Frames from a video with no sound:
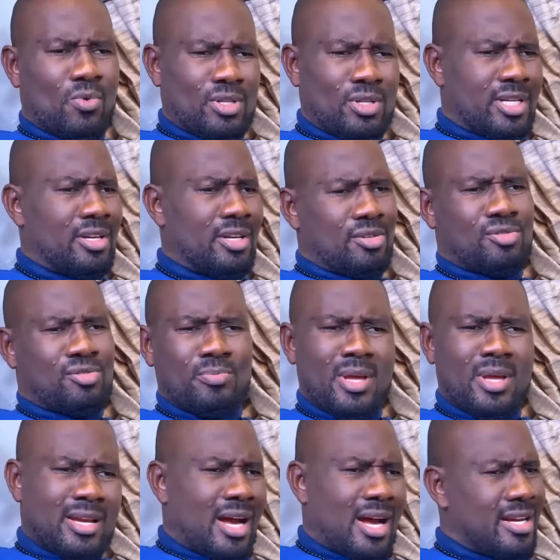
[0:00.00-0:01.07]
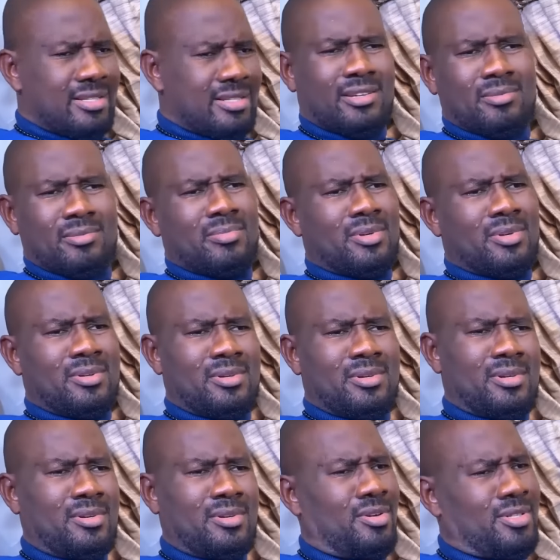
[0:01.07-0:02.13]
wanted us to be an item.
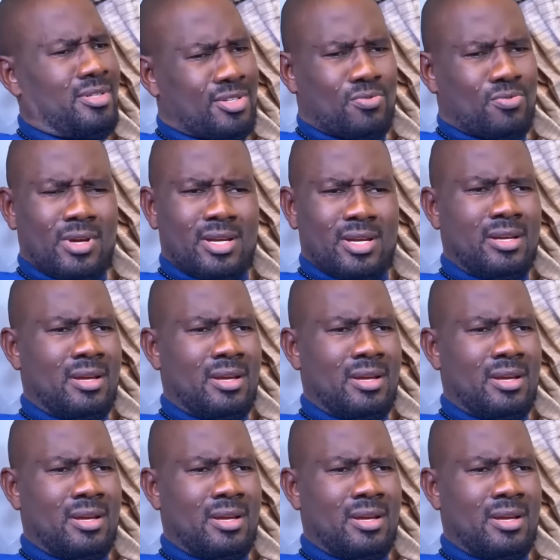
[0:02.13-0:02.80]
Not this way.